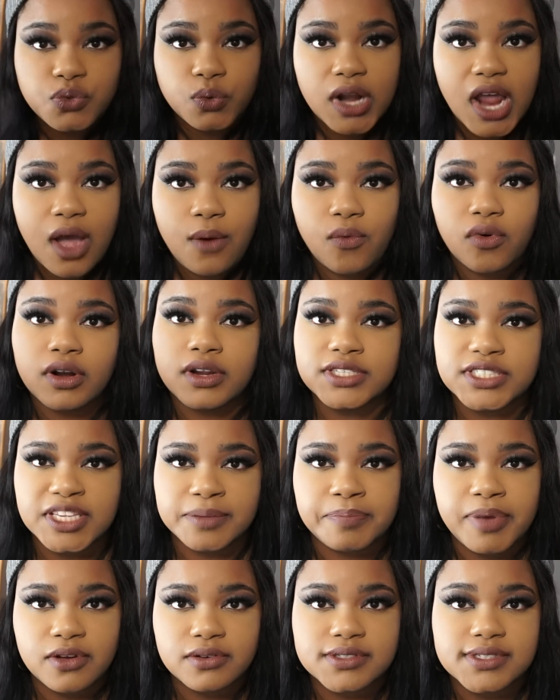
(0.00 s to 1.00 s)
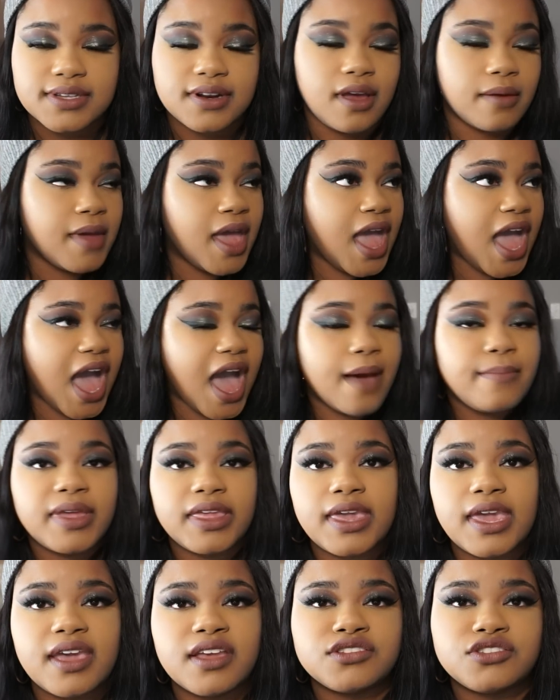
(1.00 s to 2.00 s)
what I want to see posted up. I'm a
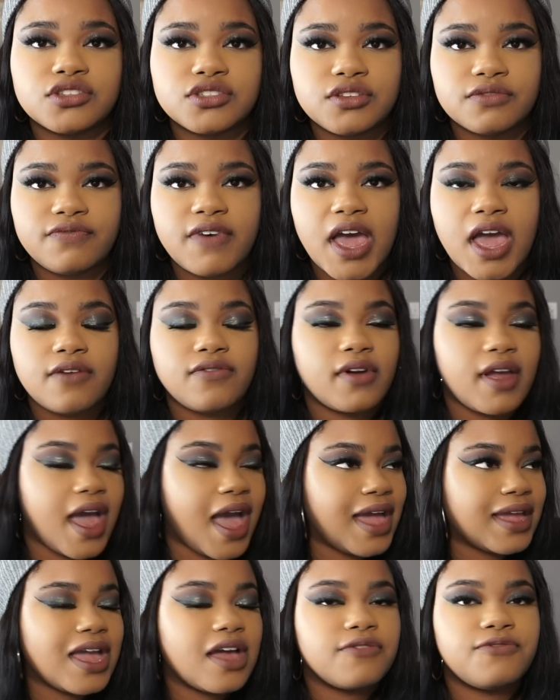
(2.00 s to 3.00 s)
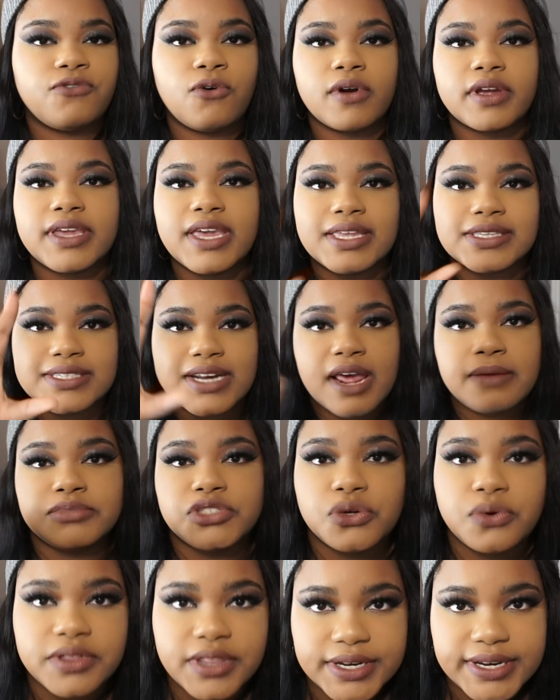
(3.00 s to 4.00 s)
cancer survivor. I got 4 kids and I'm
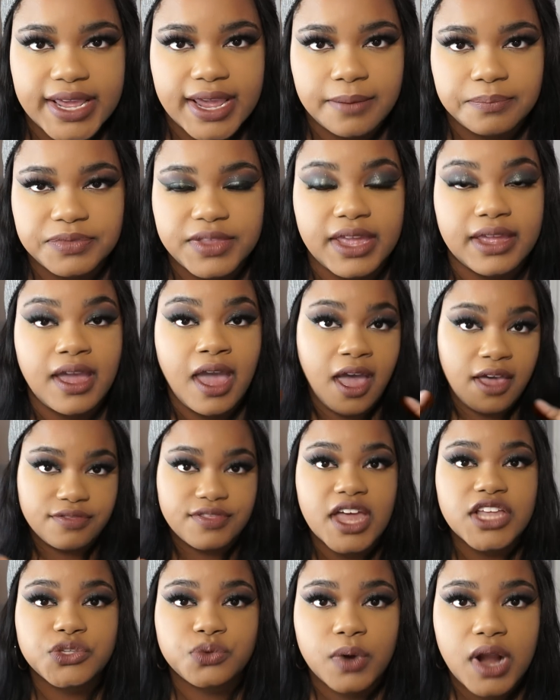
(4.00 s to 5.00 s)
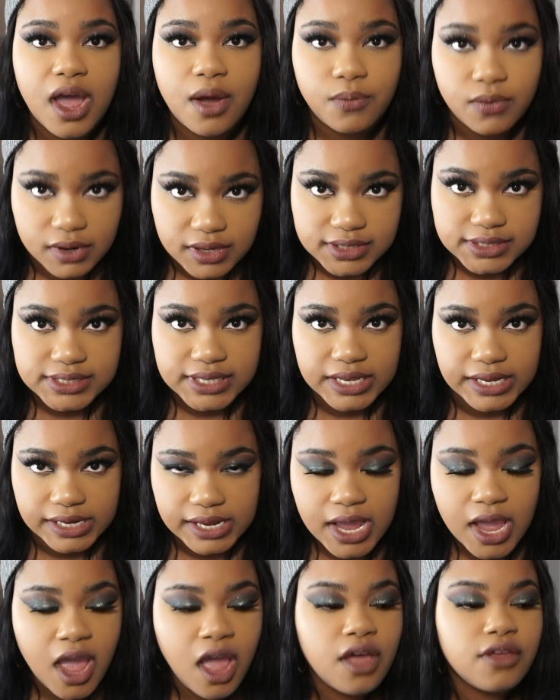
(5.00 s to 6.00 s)
doing the damn thing. That's what I want to see.
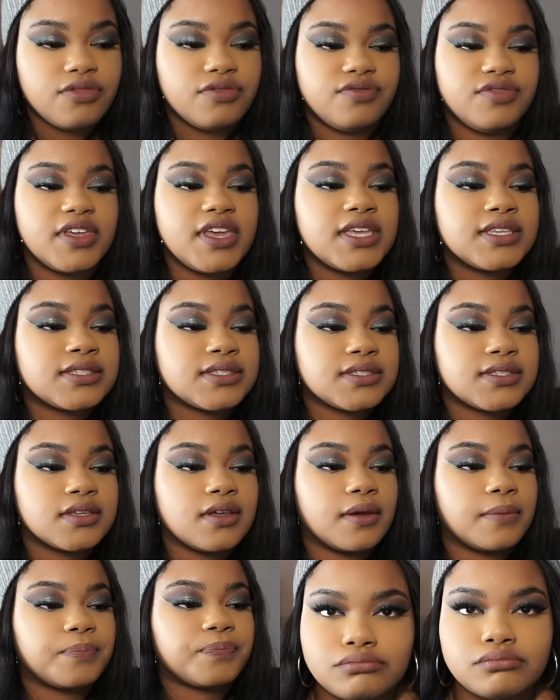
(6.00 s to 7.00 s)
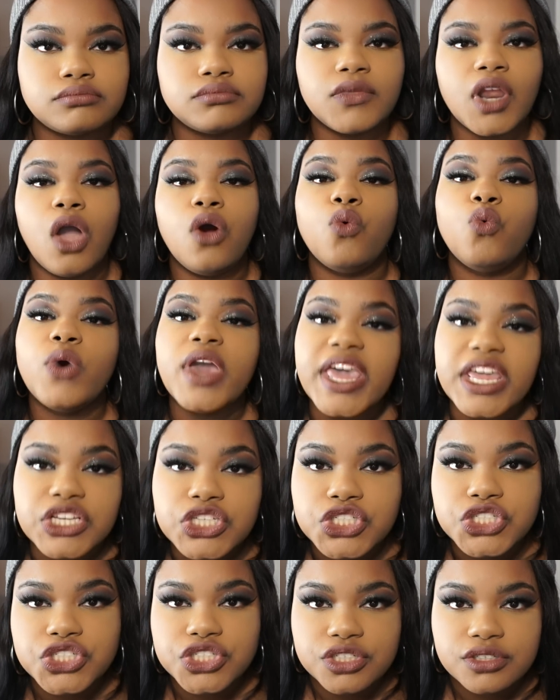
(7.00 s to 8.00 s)
This
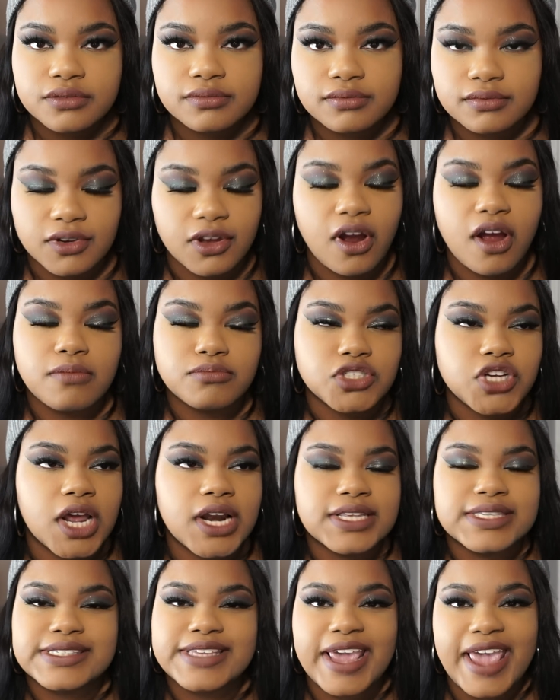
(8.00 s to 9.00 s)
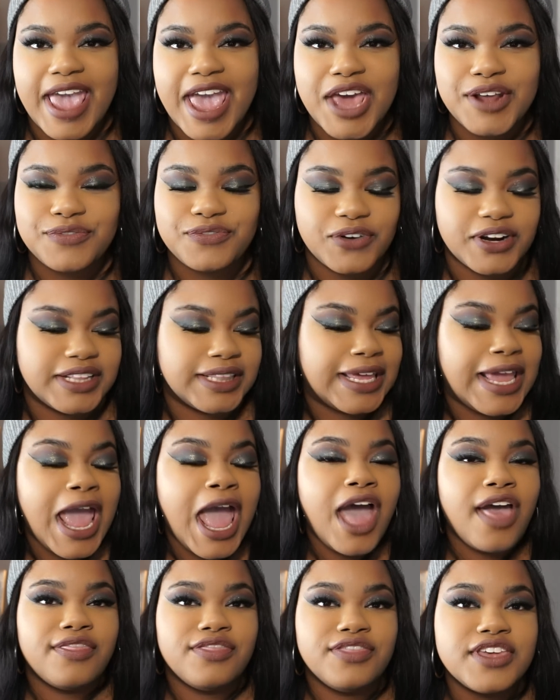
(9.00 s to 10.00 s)
witch, girl, I'm trying to stay ad friendly.
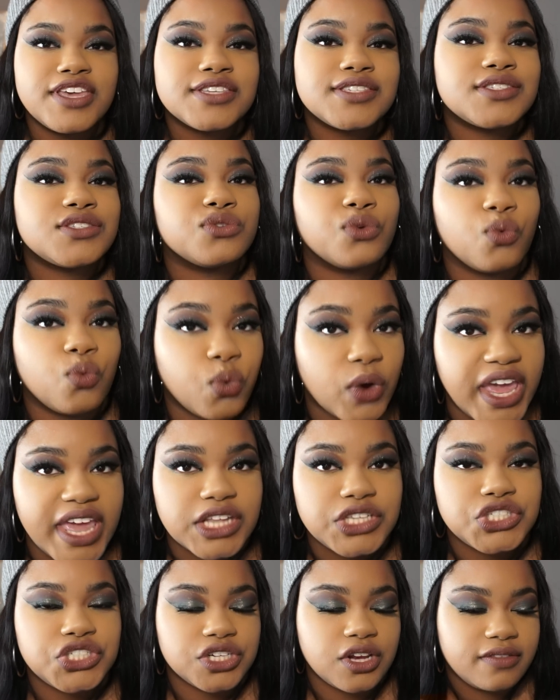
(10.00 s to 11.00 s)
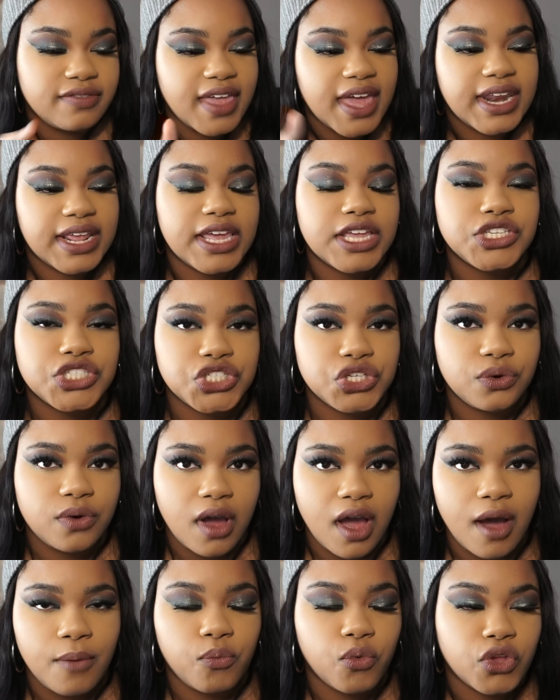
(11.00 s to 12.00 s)
This witch that hit you
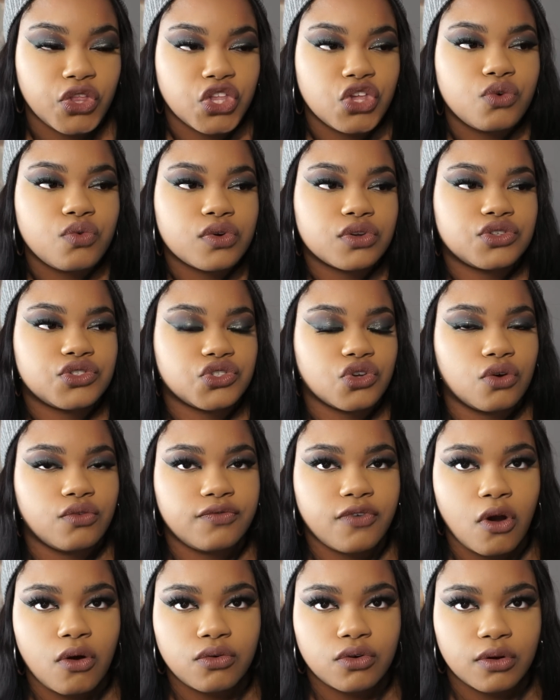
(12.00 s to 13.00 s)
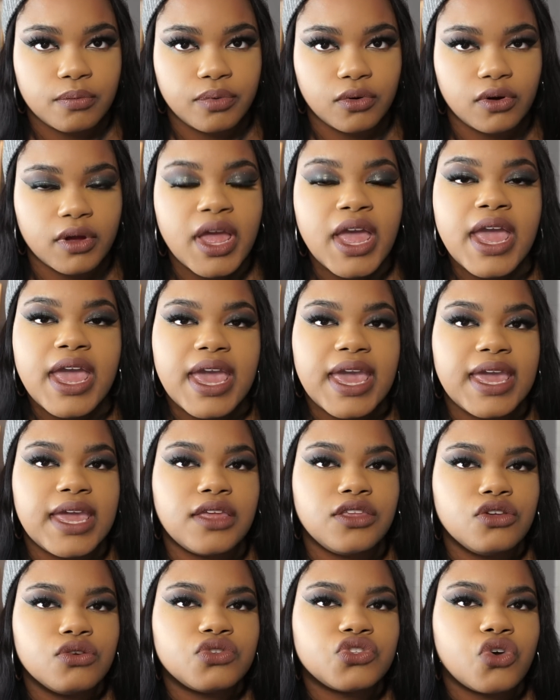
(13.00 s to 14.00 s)
up when you were so vulnerable
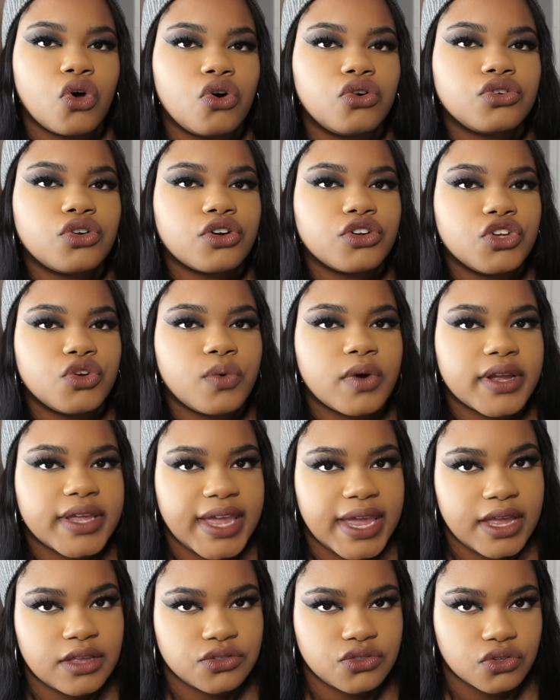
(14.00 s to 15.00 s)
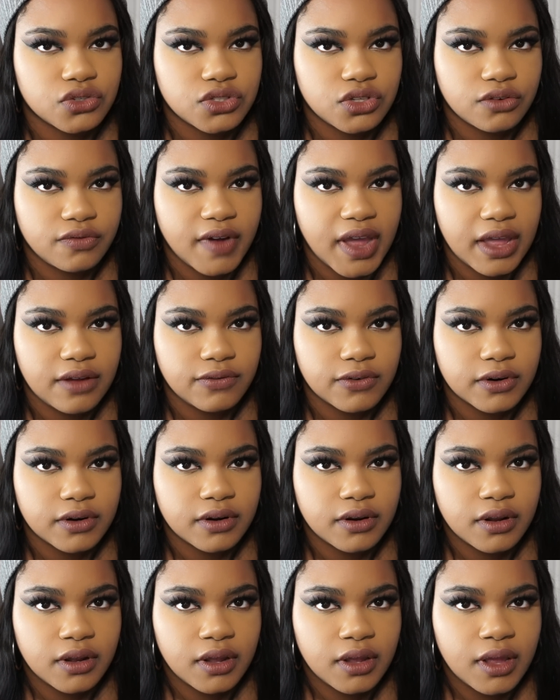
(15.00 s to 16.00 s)
and you told her you were a cancer survivor,
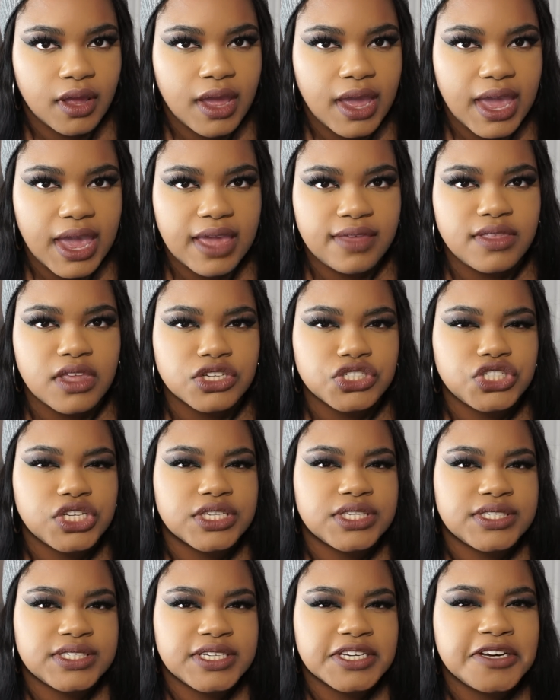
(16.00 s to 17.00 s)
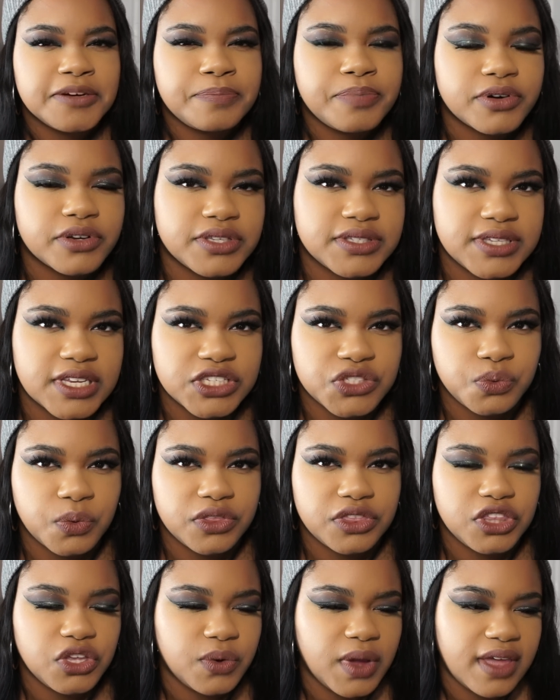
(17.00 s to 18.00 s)
and then she still persists
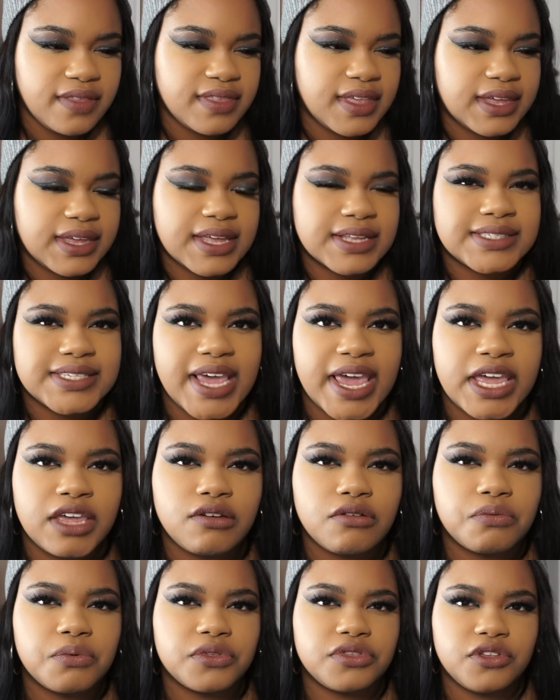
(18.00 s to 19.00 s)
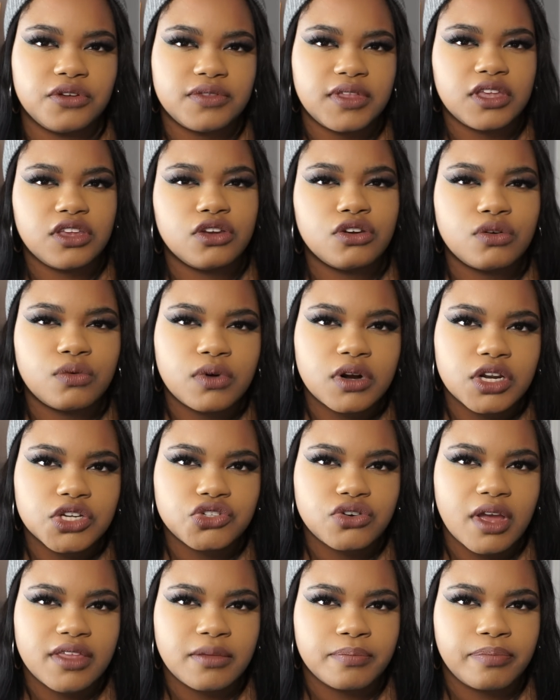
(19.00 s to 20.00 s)
with you and then gets angry with you that you don't want to try the